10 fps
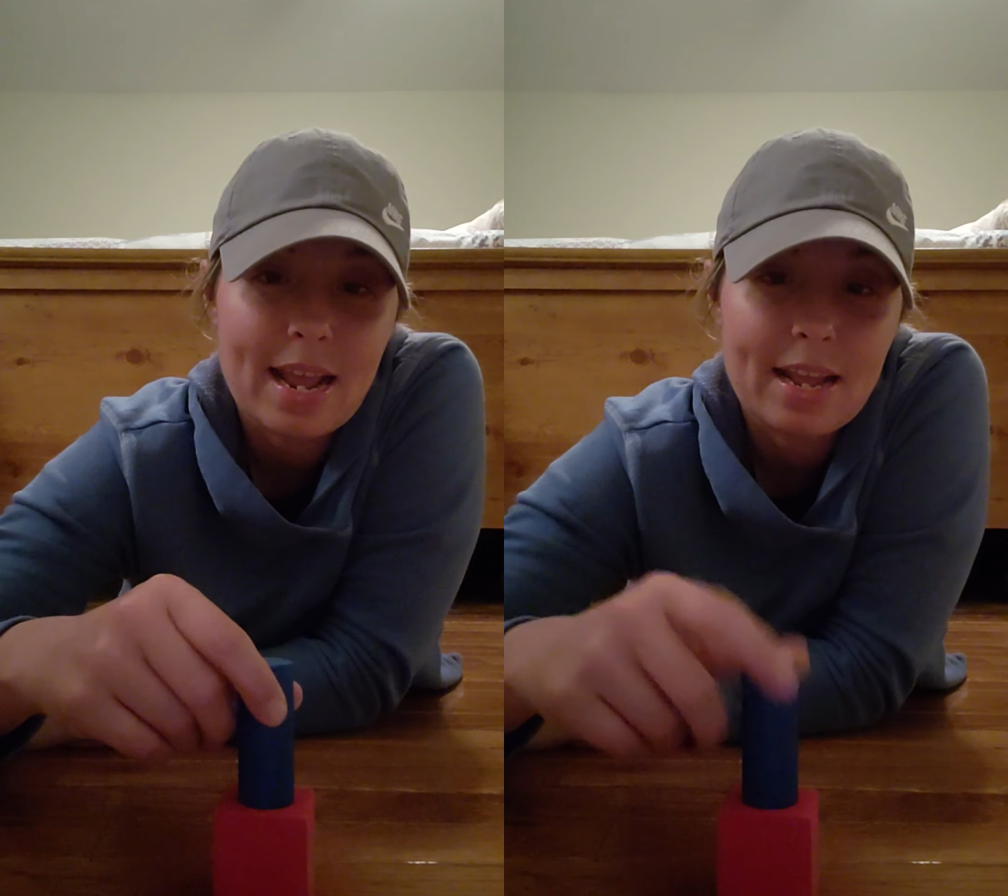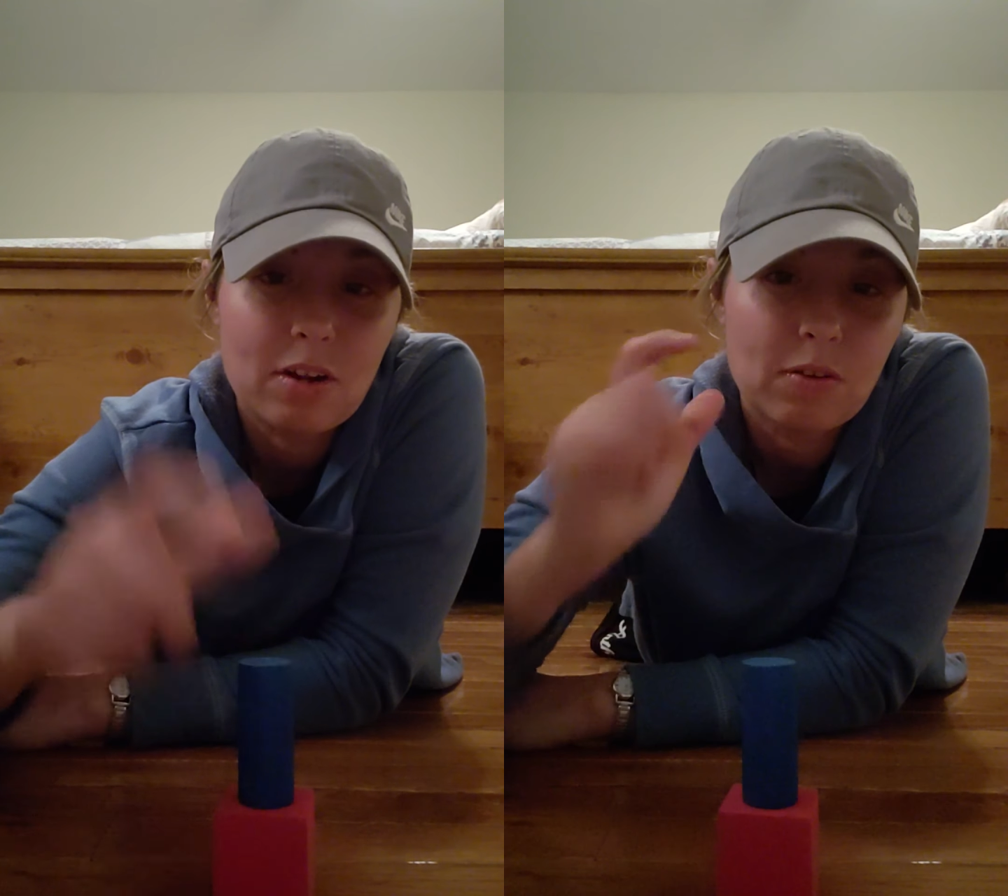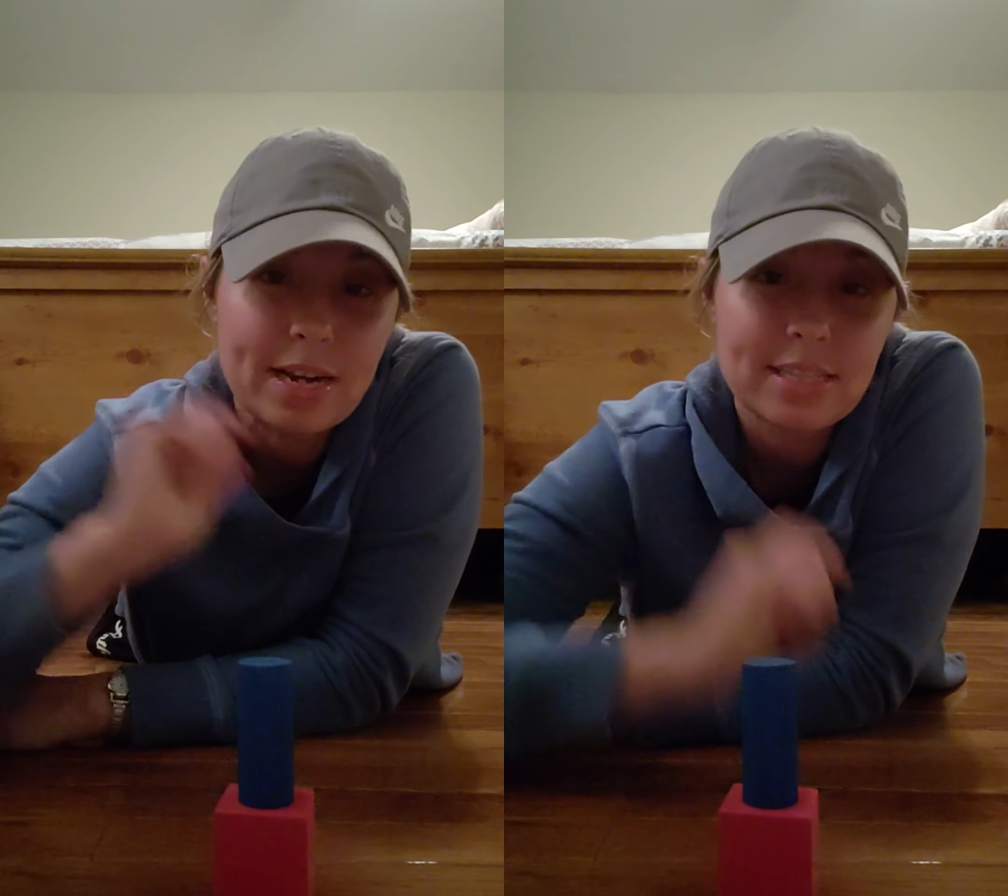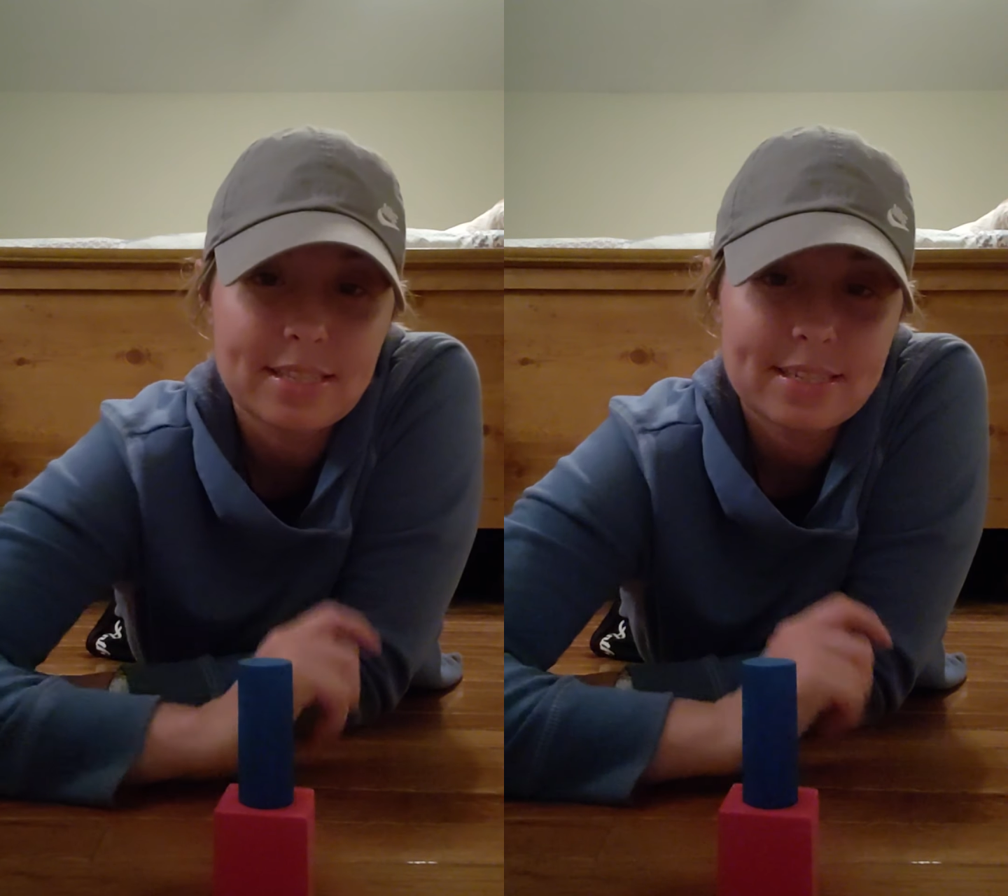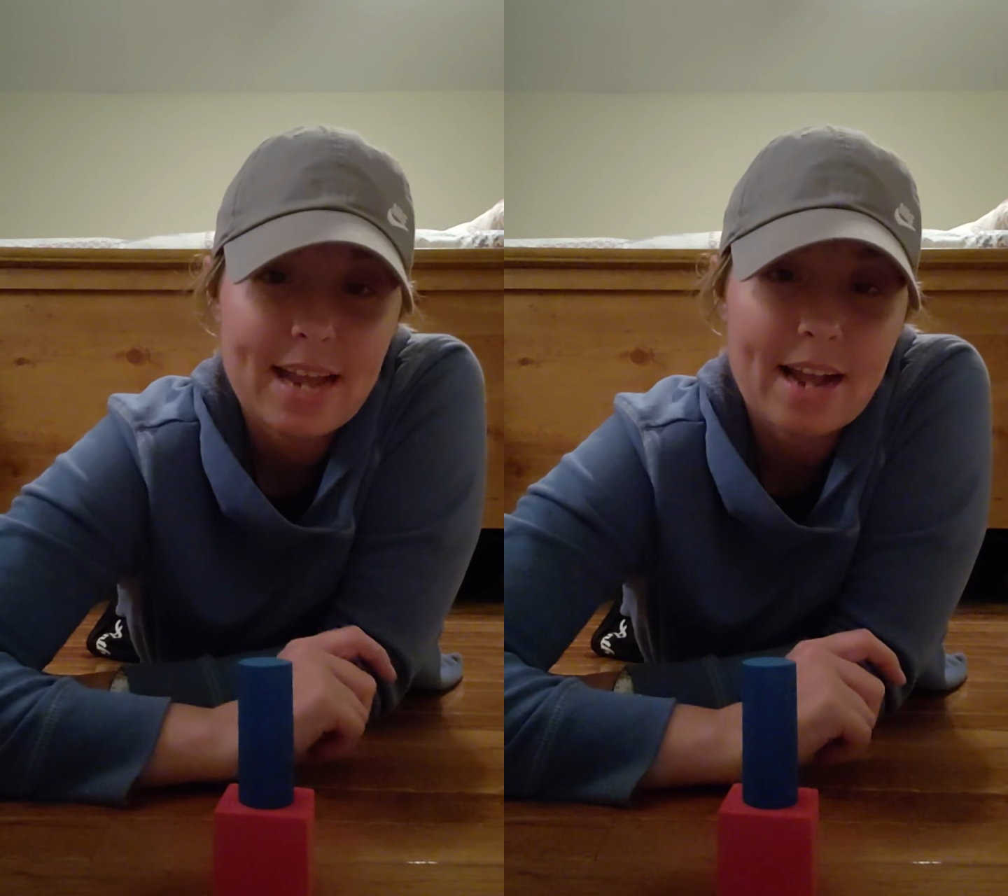a great
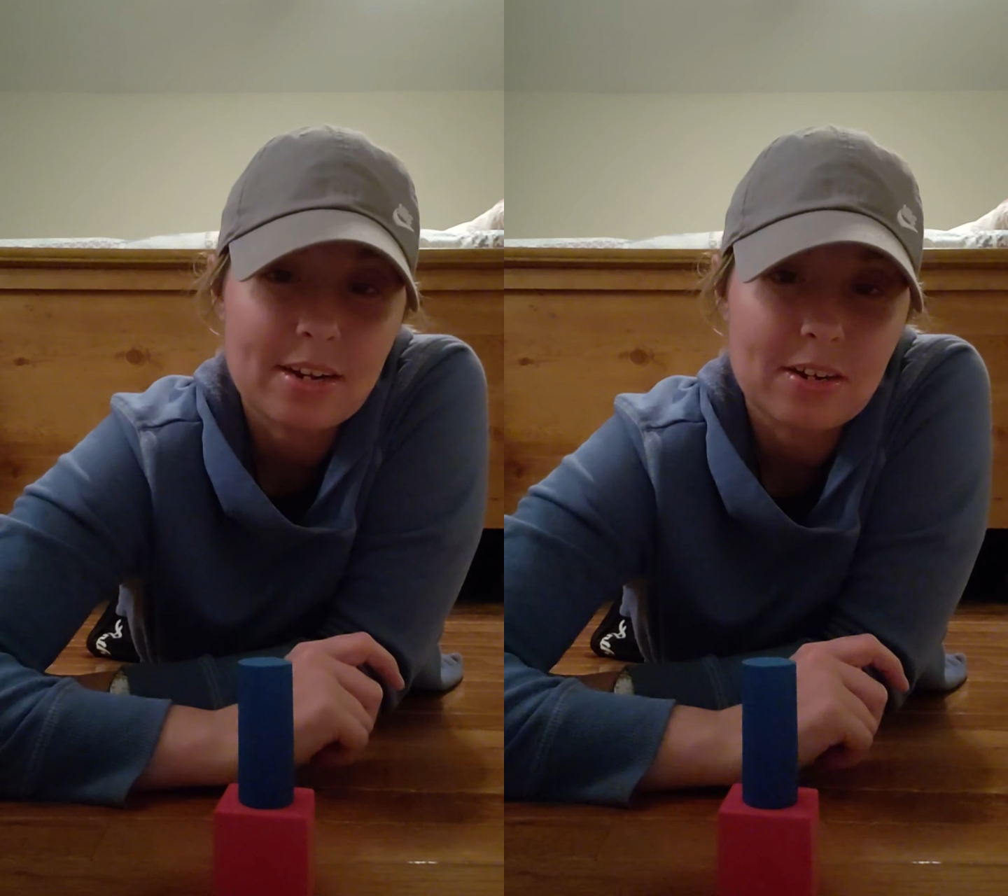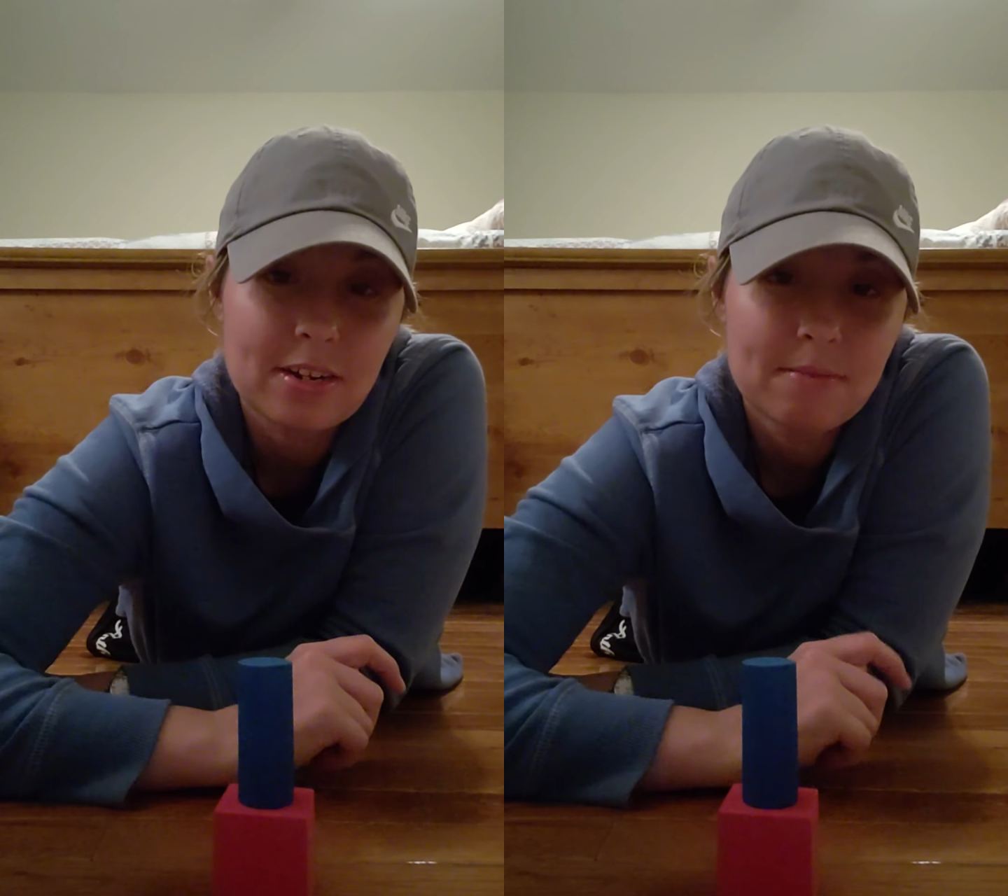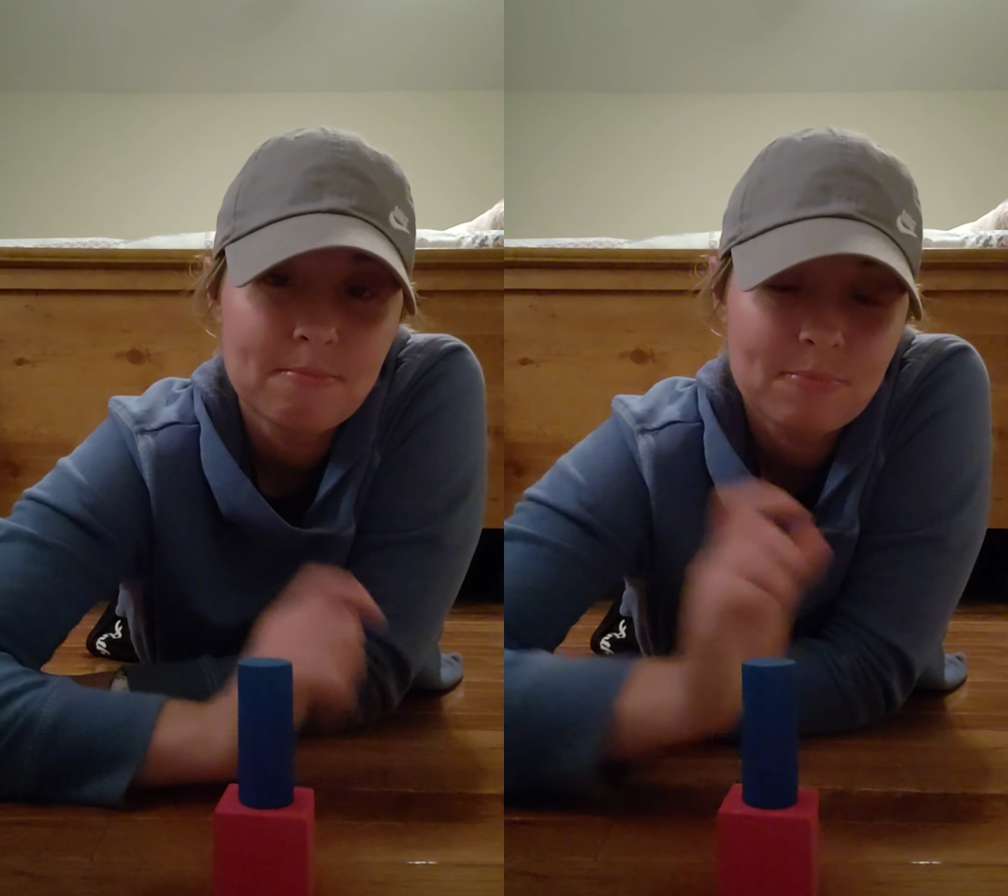stacker.